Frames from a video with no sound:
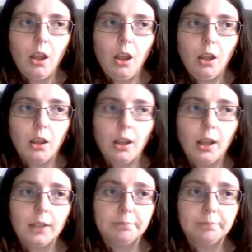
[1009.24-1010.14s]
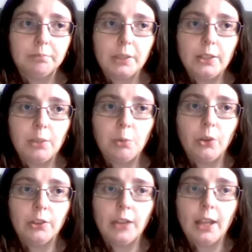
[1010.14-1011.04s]
But this
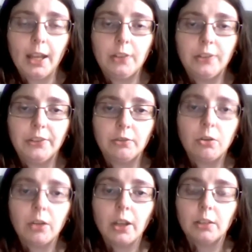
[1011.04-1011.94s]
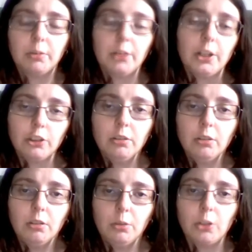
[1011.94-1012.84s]
person had chronic depression,
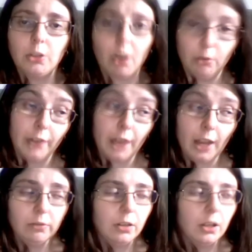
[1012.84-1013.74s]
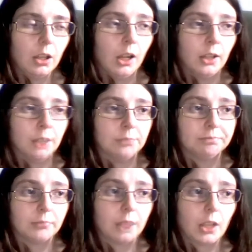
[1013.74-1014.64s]
which I also
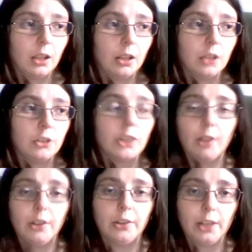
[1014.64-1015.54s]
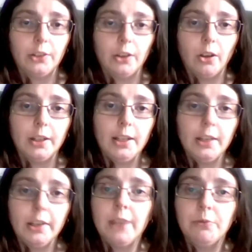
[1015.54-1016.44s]
have, generalized anxiety, and
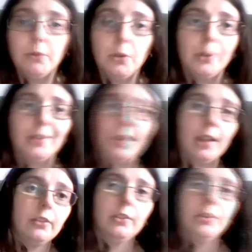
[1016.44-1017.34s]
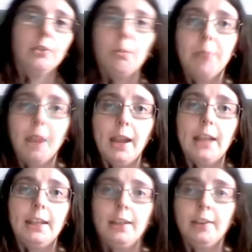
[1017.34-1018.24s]
even though it sounds not bad,
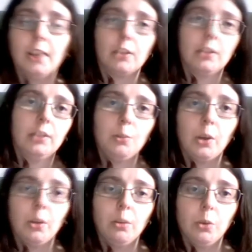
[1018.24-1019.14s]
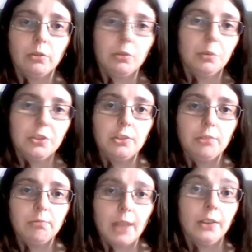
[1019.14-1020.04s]
it is actually one of the worst forms of
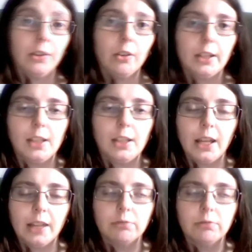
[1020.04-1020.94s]
anxiety you can have.